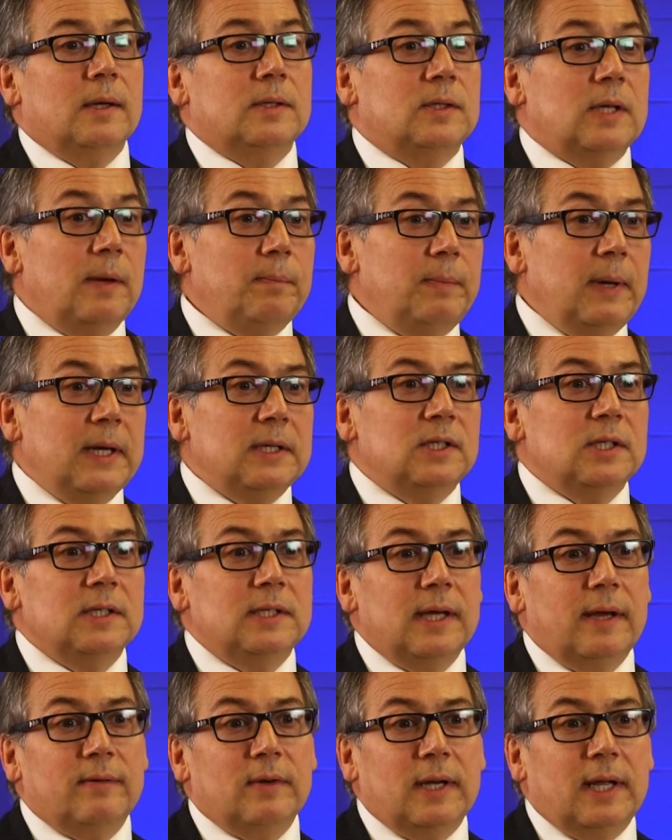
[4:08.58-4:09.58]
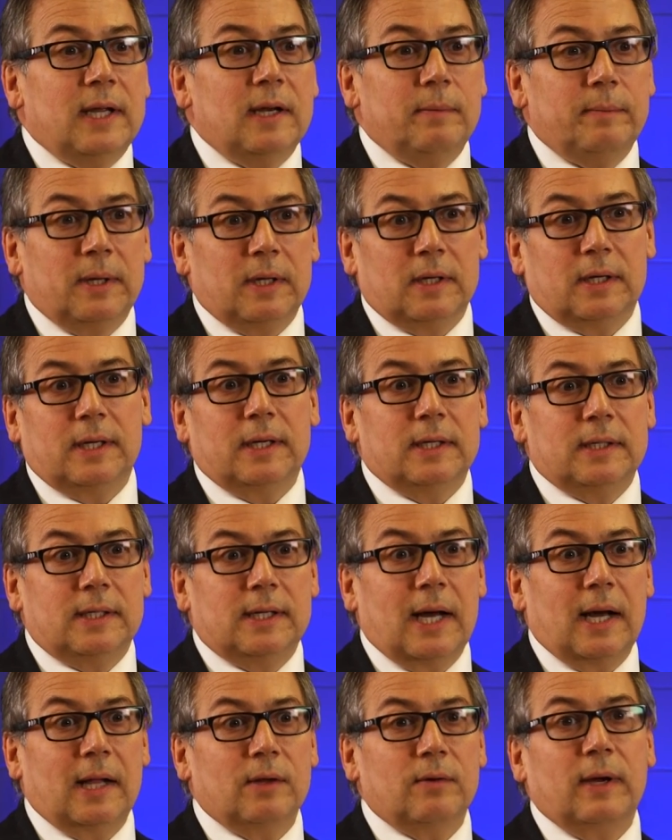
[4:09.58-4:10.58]
Some patients have an inability to
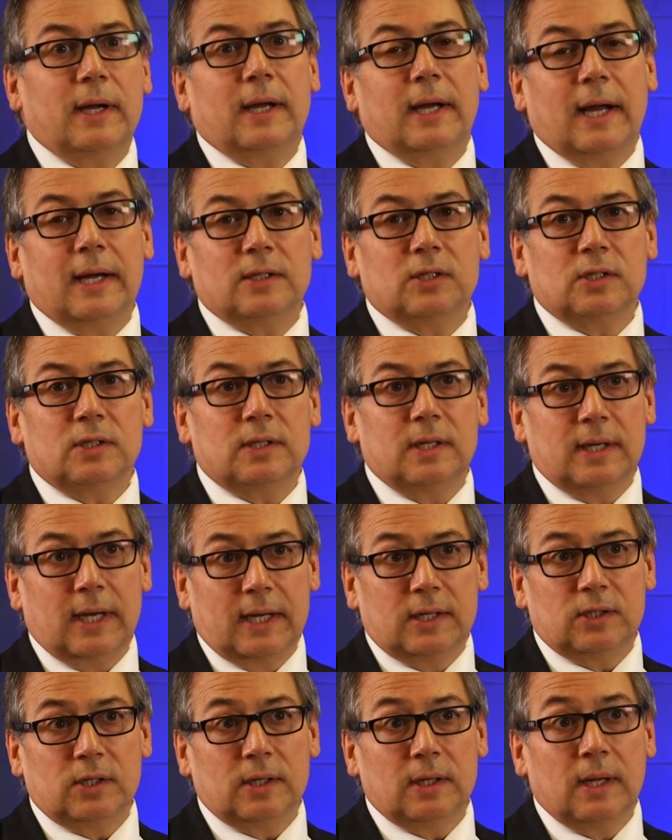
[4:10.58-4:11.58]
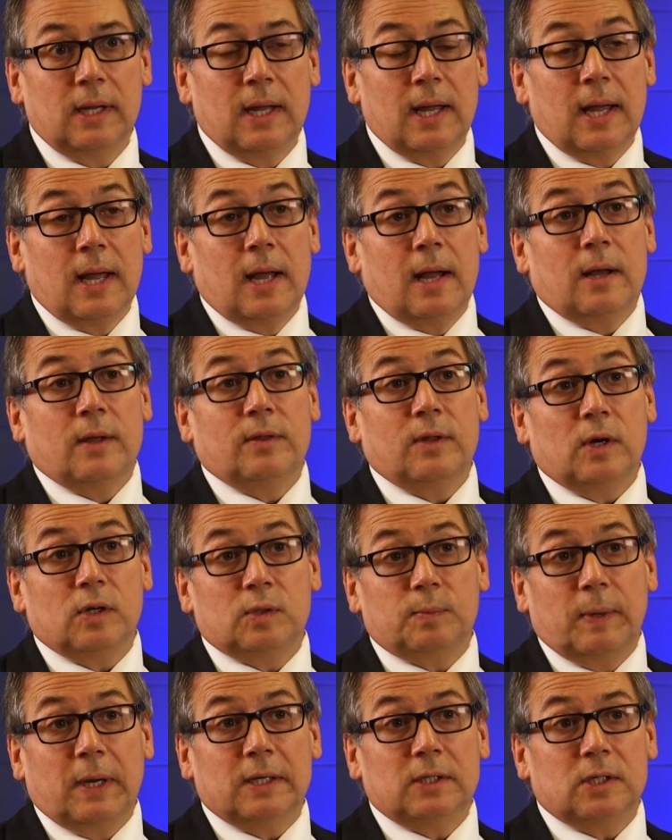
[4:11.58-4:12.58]
tolerate conscious sedation.
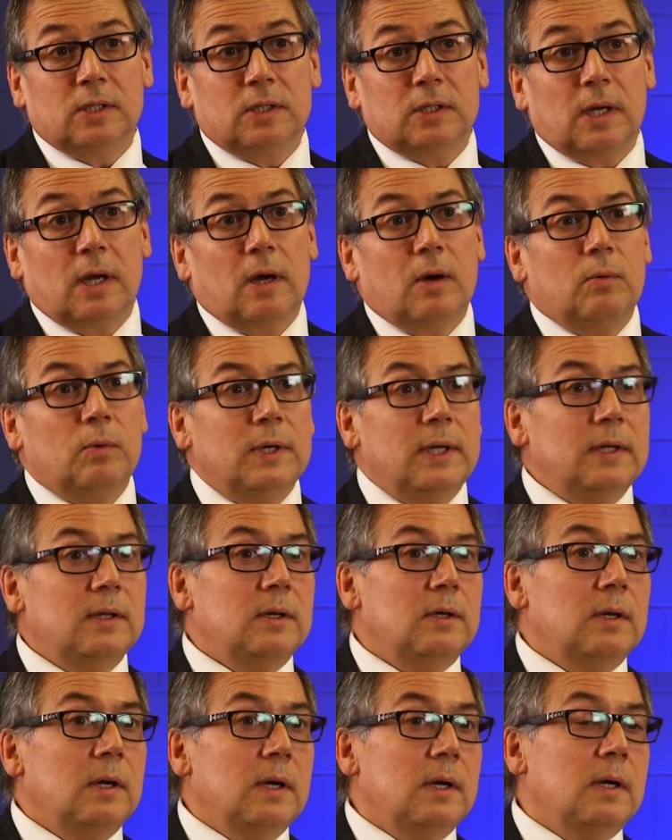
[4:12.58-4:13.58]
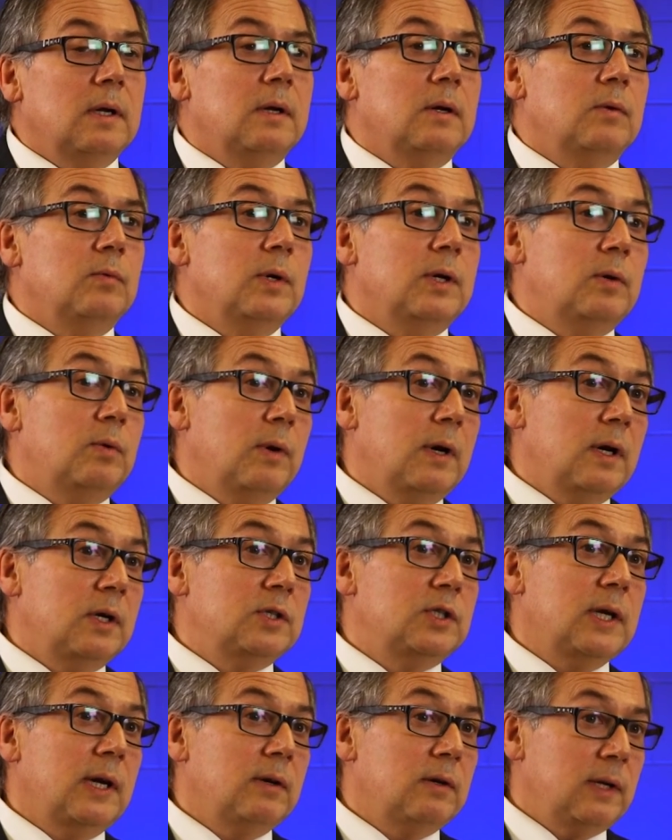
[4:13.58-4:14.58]
Those patients would either require
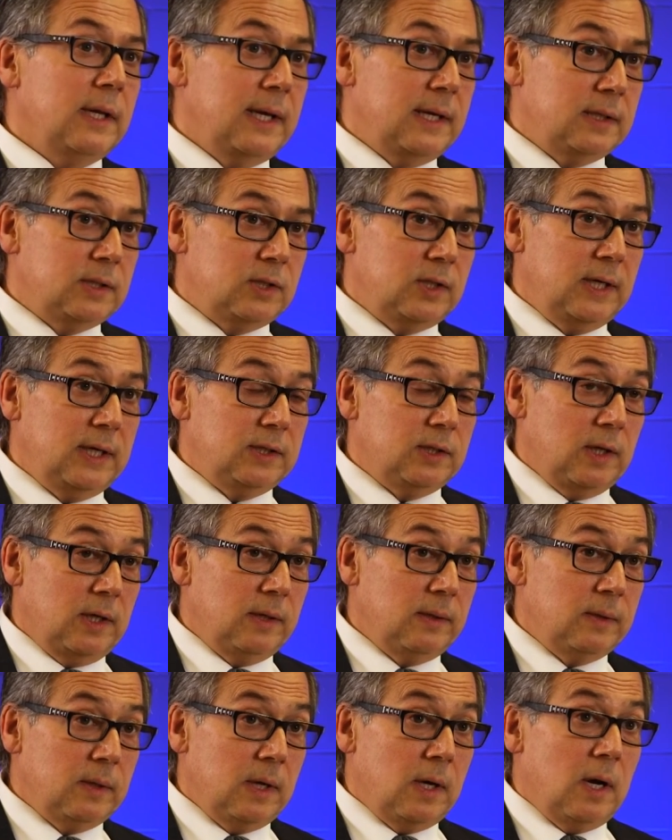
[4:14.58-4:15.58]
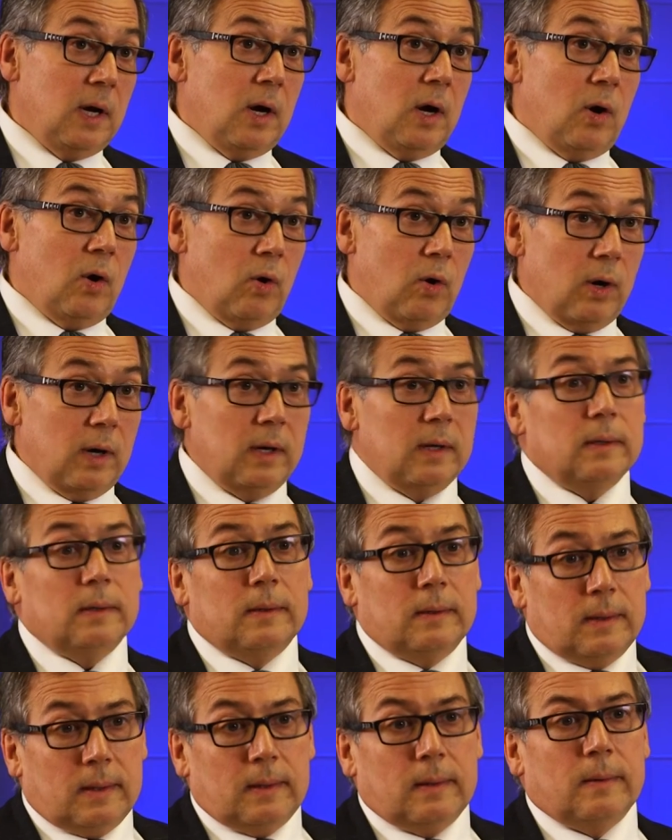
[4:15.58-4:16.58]
general anesthesia or
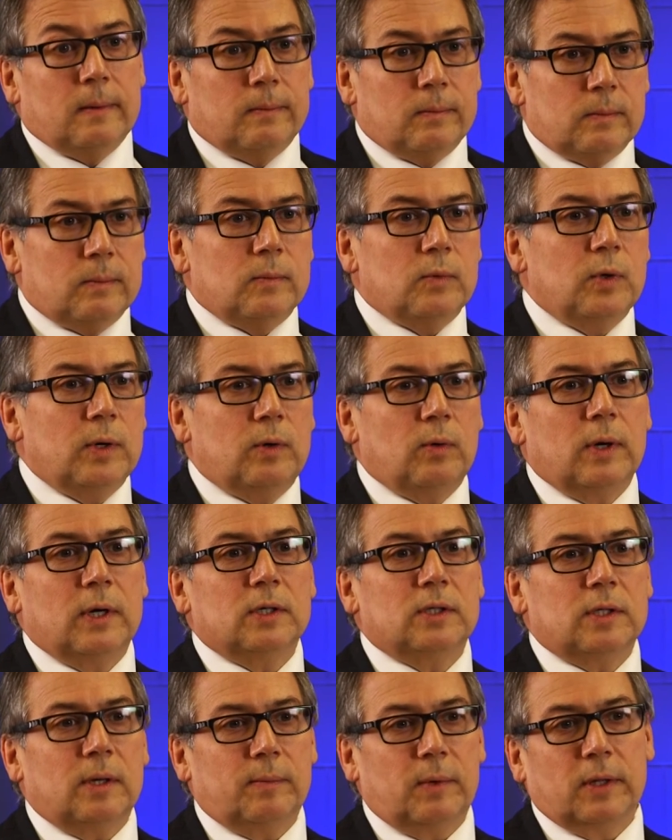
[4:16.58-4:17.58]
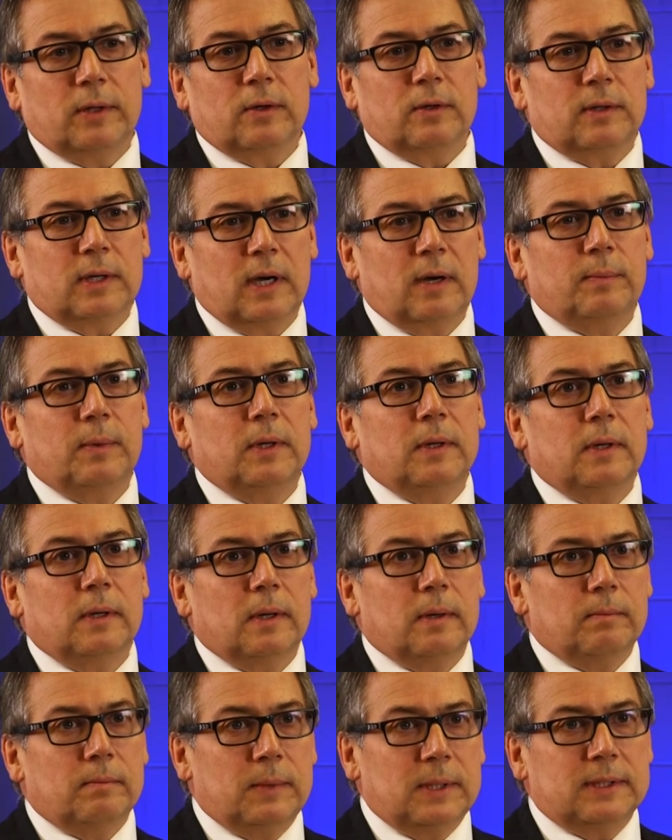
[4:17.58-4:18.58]
require some other therapy
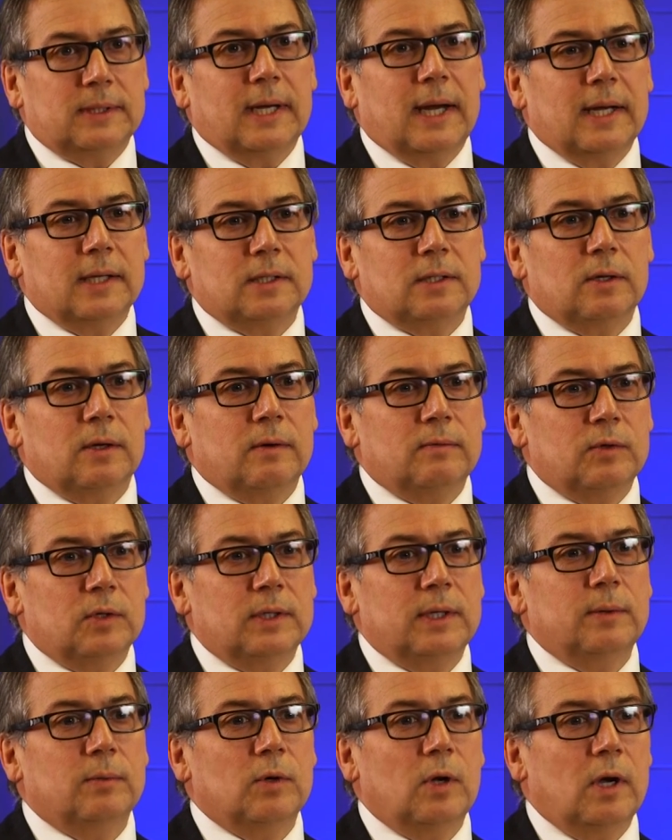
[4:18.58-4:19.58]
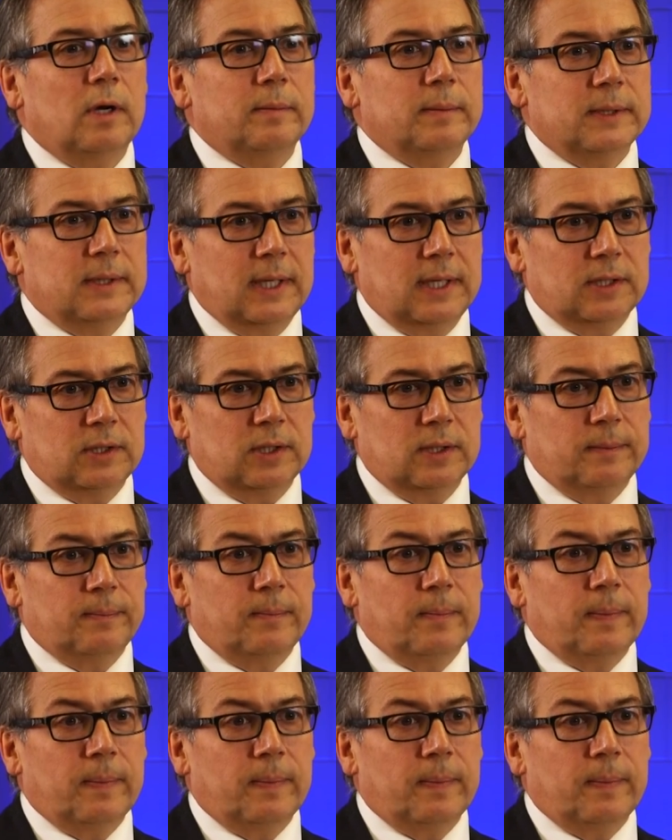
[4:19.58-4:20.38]
besides vertebral augmentation.